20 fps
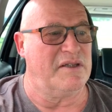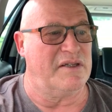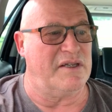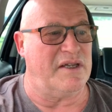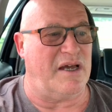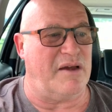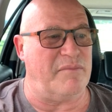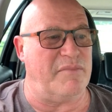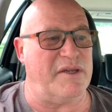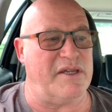
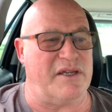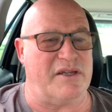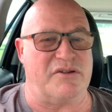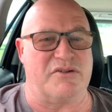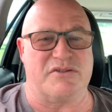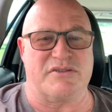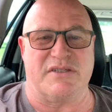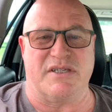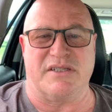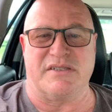are bigger
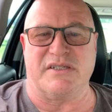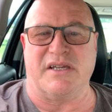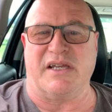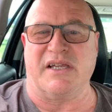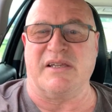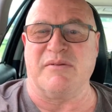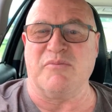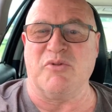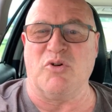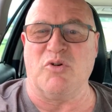because they're
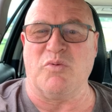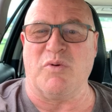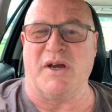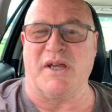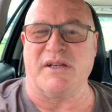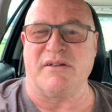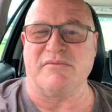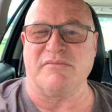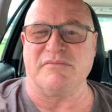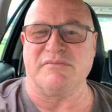taking more
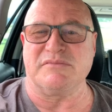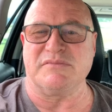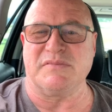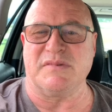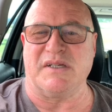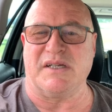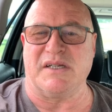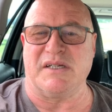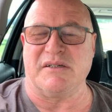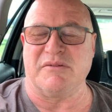weight.
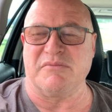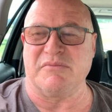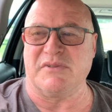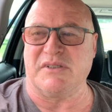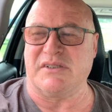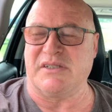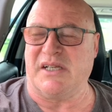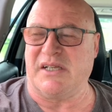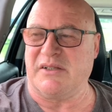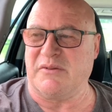They're
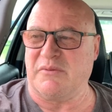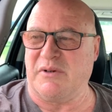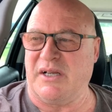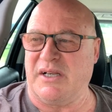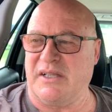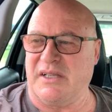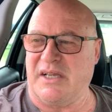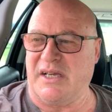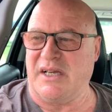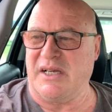taking the weight
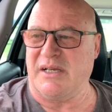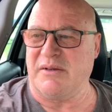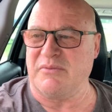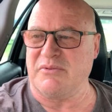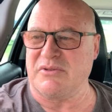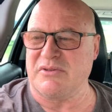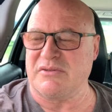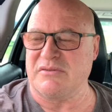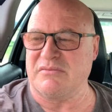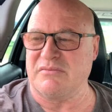of the
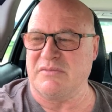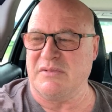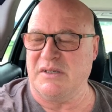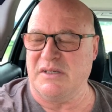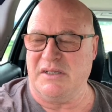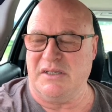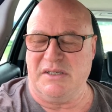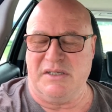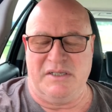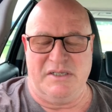arms,
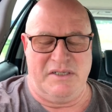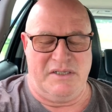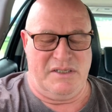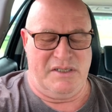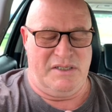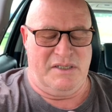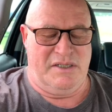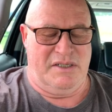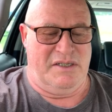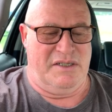
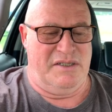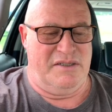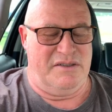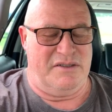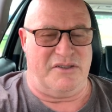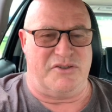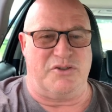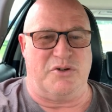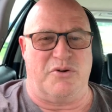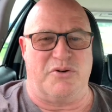
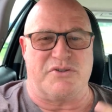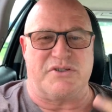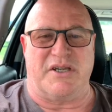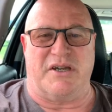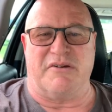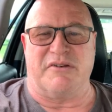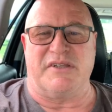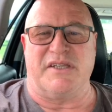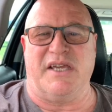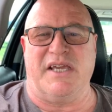the torso
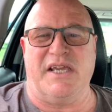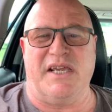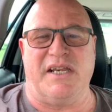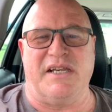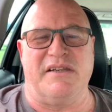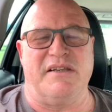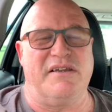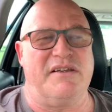and the head.